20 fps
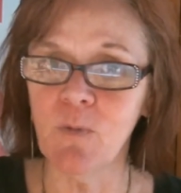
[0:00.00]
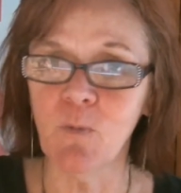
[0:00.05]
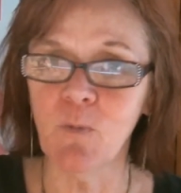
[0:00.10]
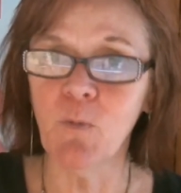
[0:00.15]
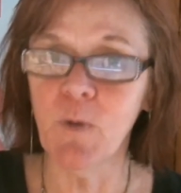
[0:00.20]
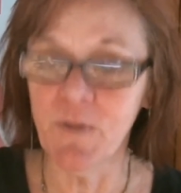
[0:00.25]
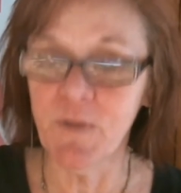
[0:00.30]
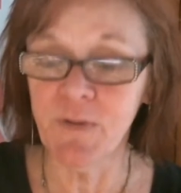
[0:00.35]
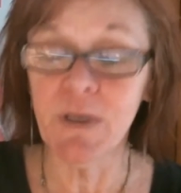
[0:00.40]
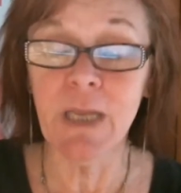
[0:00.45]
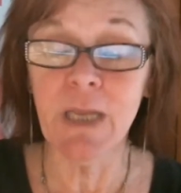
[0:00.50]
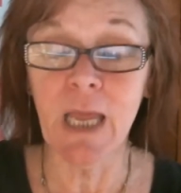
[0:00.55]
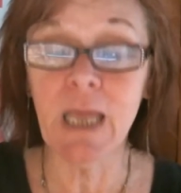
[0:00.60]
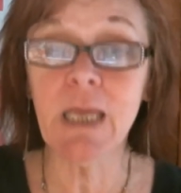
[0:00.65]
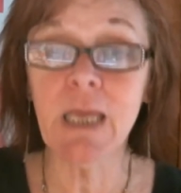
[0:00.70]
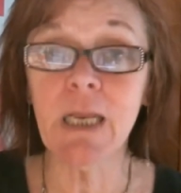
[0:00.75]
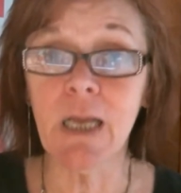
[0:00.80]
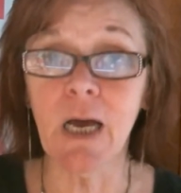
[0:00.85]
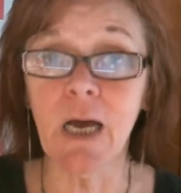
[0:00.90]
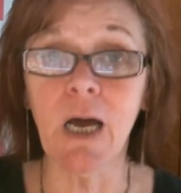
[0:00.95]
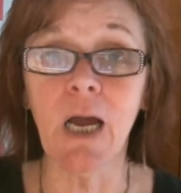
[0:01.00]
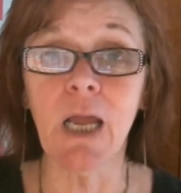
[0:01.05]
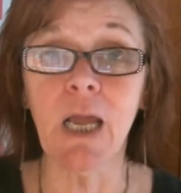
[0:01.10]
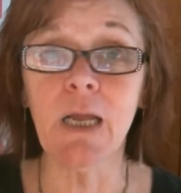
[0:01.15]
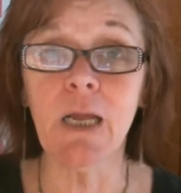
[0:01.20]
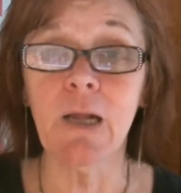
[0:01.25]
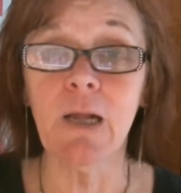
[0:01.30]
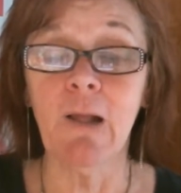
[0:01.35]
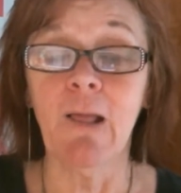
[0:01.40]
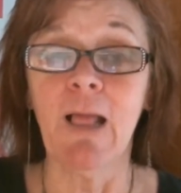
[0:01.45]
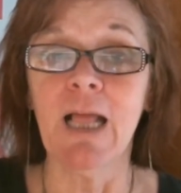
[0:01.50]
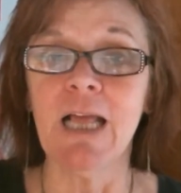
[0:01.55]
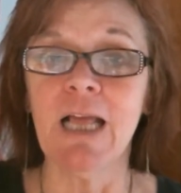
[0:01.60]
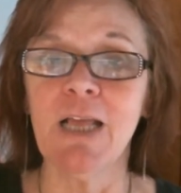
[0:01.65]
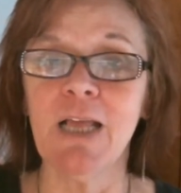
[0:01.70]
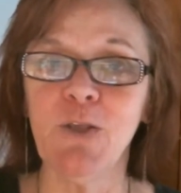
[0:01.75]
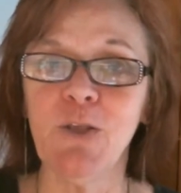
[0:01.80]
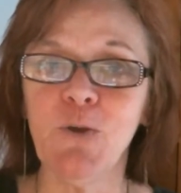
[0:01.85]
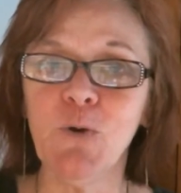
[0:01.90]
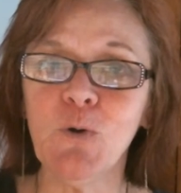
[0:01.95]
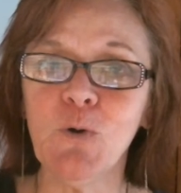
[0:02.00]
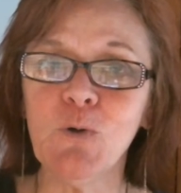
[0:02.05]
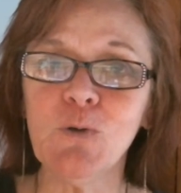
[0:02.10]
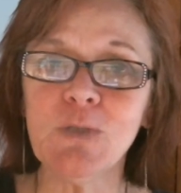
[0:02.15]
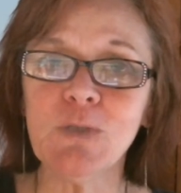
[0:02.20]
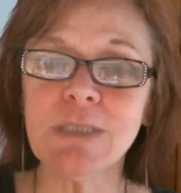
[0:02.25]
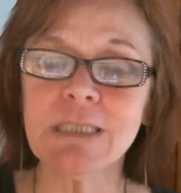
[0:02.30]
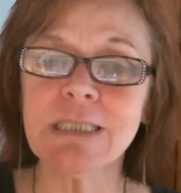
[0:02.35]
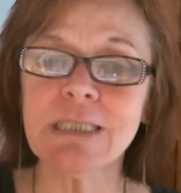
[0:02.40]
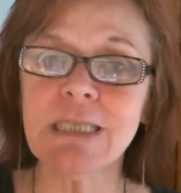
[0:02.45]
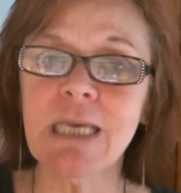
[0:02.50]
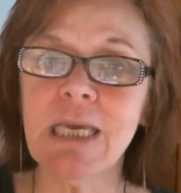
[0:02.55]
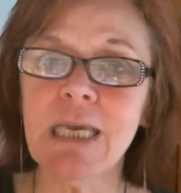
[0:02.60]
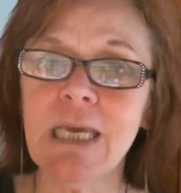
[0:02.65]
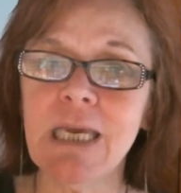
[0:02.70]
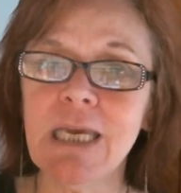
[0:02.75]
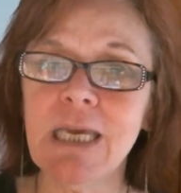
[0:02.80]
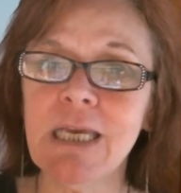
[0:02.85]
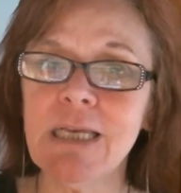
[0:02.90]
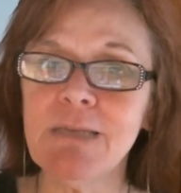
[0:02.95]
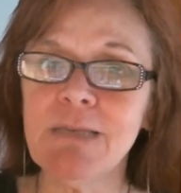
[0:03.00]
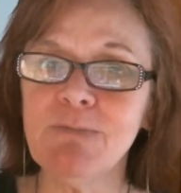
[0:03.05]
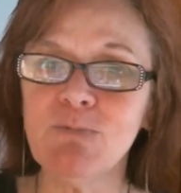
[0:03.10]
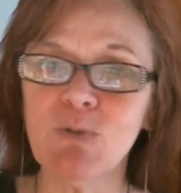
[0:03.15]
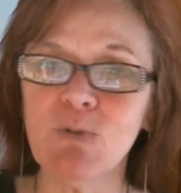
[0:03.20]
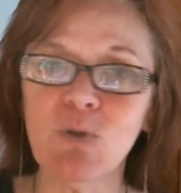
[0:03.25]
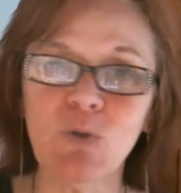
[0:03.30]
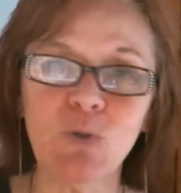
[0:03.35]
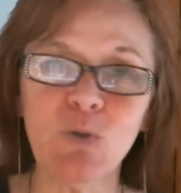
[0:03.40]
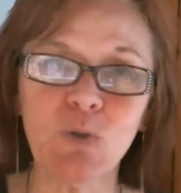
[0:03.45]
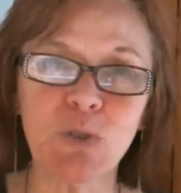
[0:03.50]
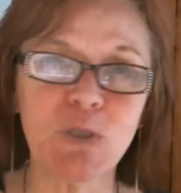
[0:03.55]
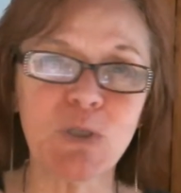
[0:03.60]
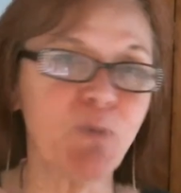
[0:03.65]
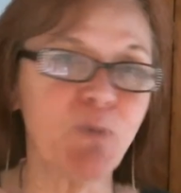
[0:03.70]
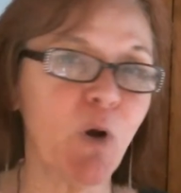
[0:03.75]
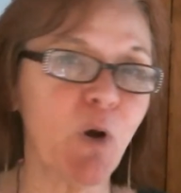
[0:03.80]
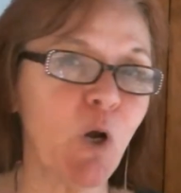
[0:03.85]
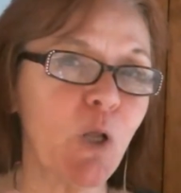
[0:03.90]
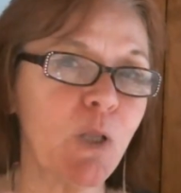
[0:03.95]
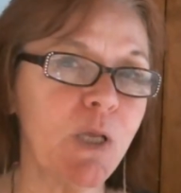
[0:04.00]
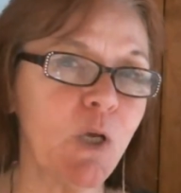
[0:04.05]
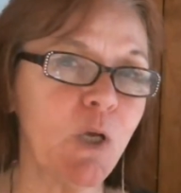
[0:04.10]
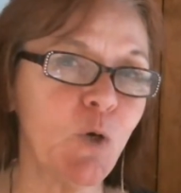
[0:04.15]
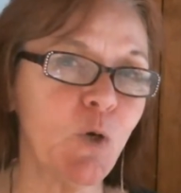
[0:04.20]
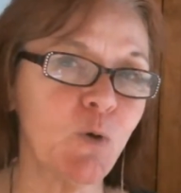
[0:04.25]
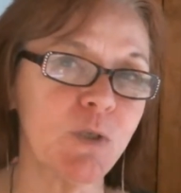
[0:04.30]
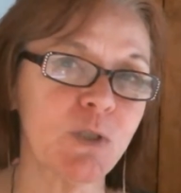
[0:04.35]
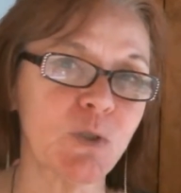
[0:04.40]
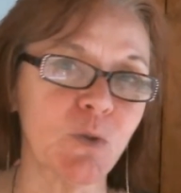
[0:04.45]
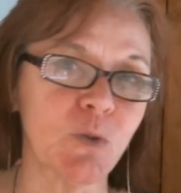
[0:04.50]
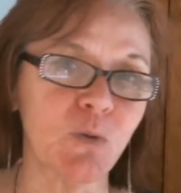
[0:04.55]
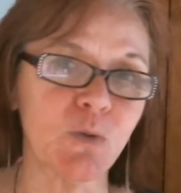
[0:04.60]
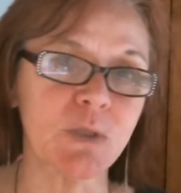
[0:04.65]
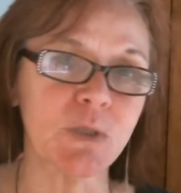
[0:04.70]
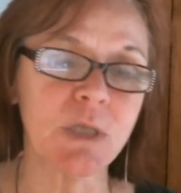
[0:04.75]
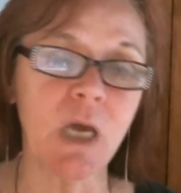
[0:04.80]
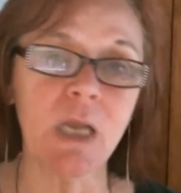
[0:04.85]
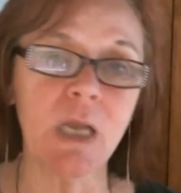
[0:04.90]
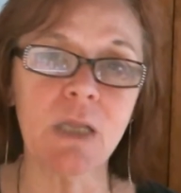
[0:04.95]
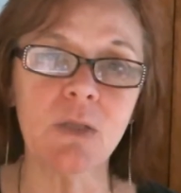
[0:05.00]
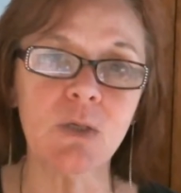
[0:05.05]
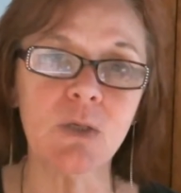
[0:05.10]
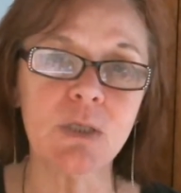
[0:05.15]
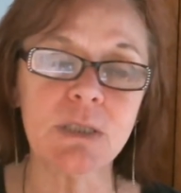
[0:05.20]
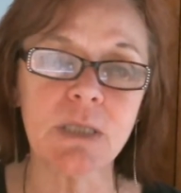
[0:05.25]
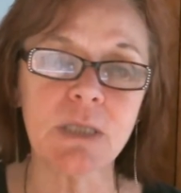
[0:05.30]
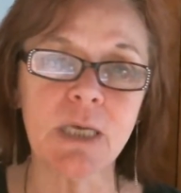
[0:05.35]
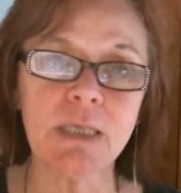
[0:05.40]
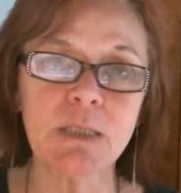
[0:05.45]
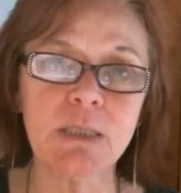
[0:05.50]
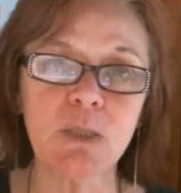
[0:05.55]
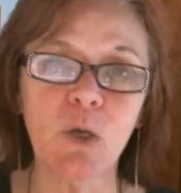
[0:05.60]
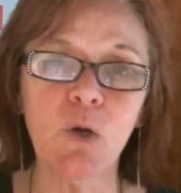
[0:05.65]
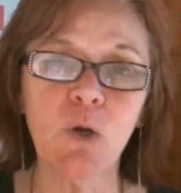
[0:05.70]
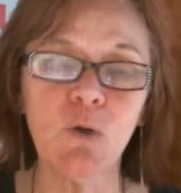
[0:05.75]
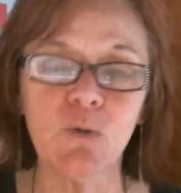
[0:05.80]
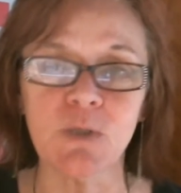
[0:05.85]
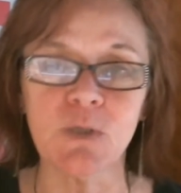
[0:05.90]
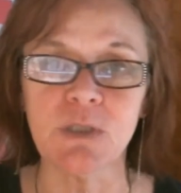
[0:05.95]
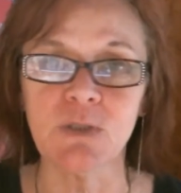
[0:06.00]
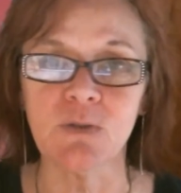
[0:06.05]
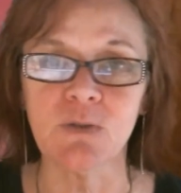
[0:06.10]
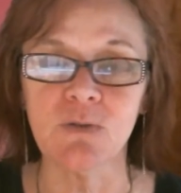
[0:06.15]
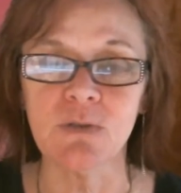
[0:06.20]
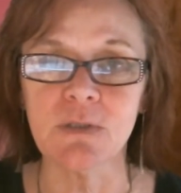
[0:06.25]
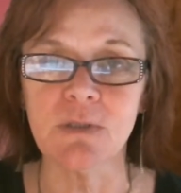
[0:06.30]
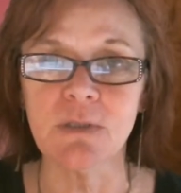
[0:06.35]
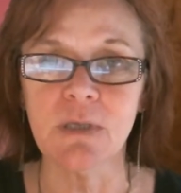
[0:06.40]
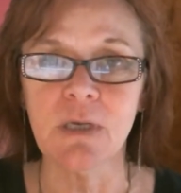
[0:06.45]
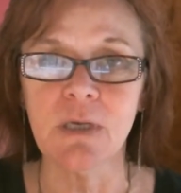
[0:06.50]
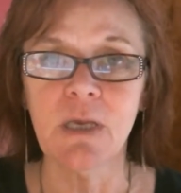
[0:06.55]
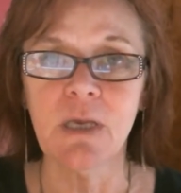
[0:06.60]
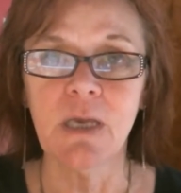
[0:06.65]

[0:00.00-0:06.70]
with a naked eye, you'll see little sparkly crystals, kind of looks like salt crystals.